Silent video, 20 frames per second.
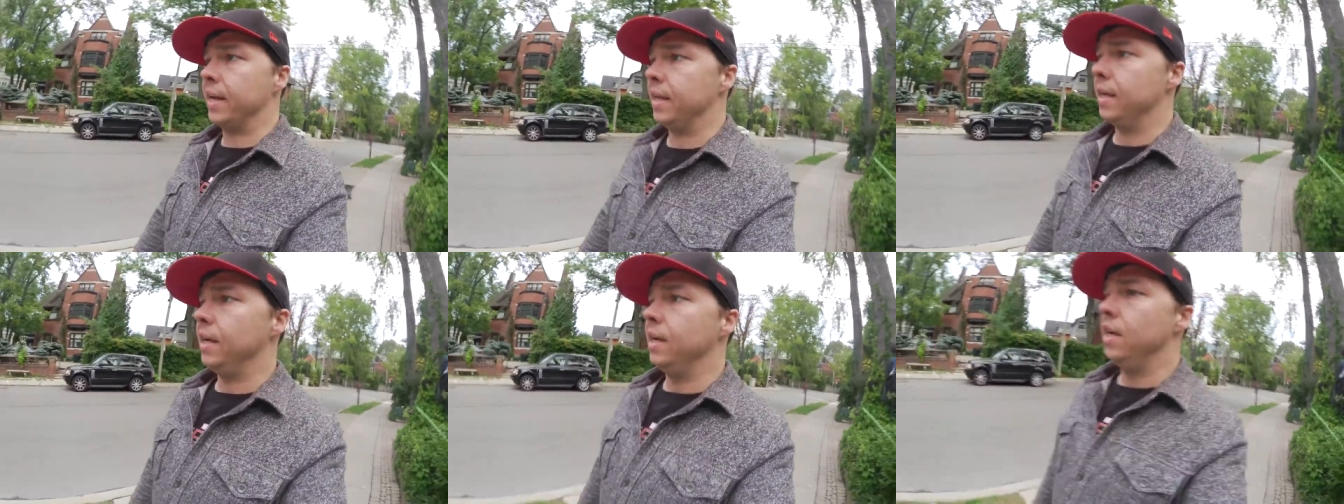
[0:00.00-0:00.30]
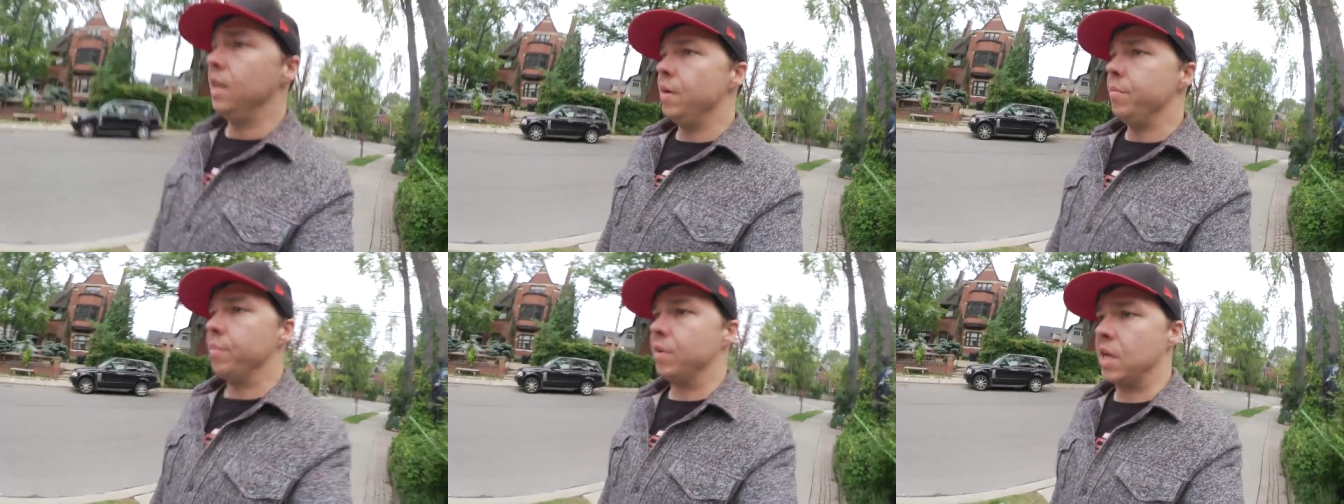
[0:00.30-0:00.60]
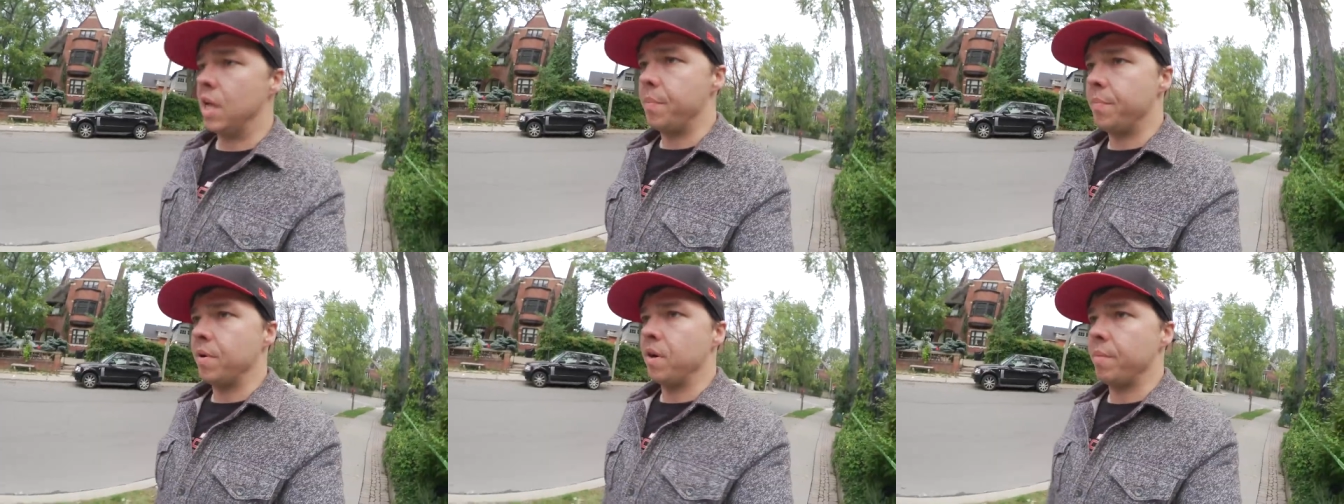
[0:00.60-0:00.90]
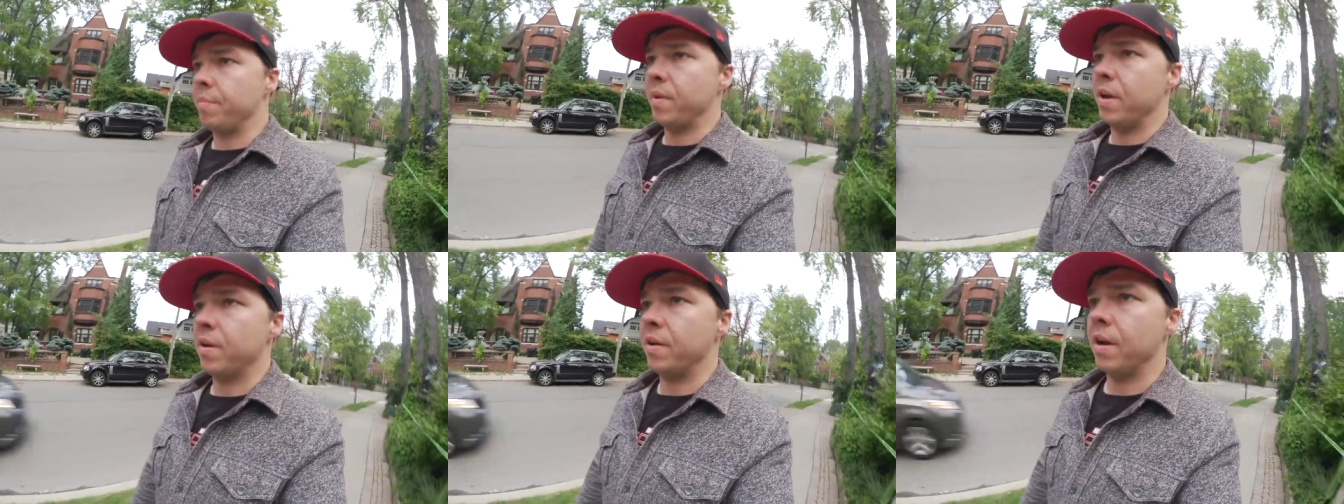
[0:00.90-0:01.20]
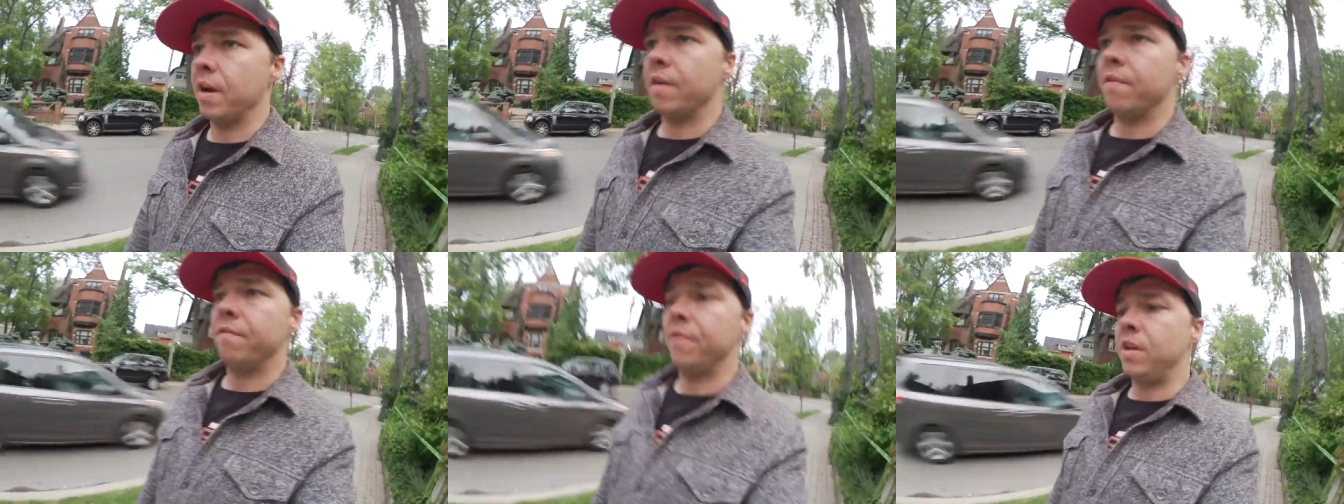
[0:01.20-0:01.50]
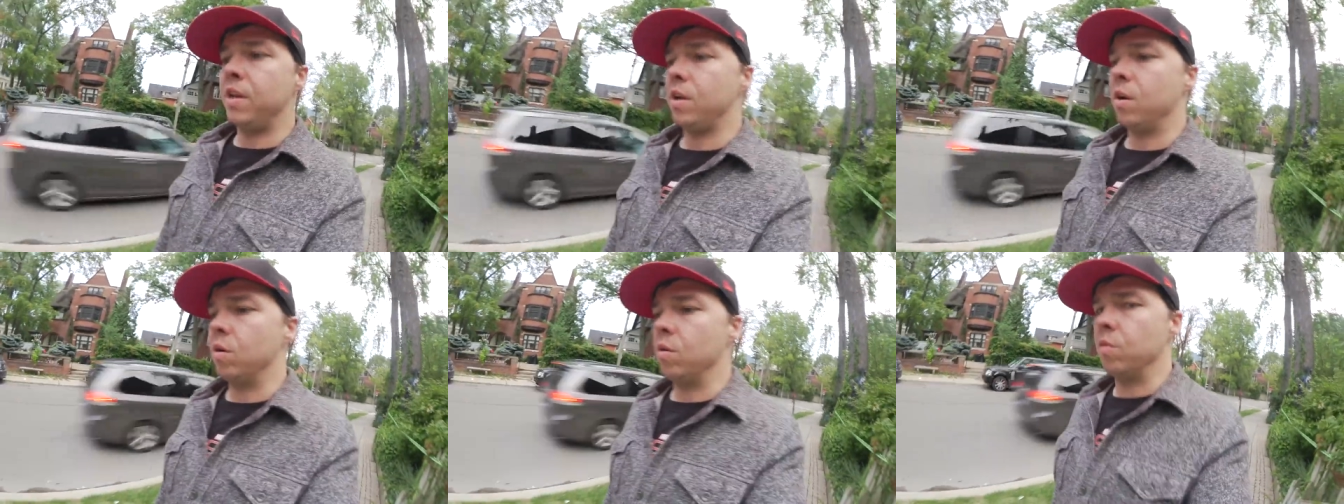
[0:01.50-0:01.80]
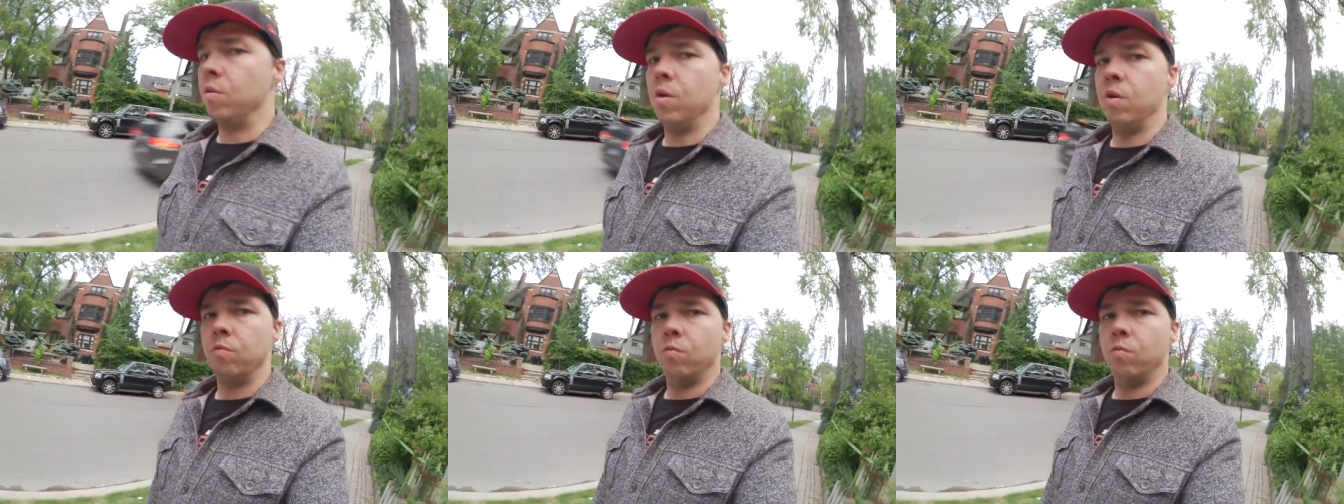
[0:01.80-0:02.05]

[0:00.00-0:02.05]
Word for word: I'm keeping up my video